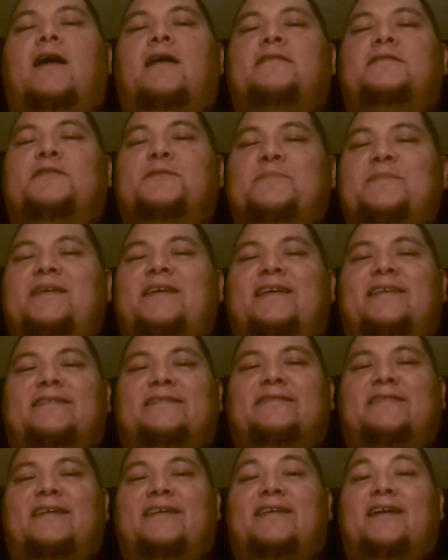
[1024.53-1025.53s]
To me,
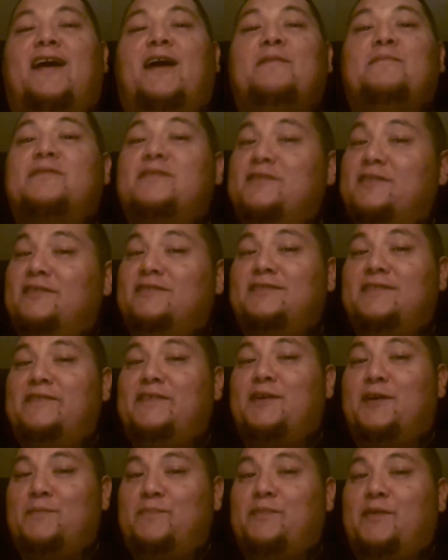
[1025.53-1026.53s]
it's like I'm still
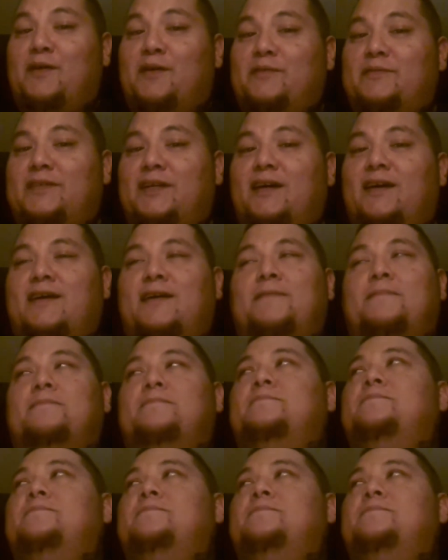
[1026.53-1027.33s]
living on borrowed time.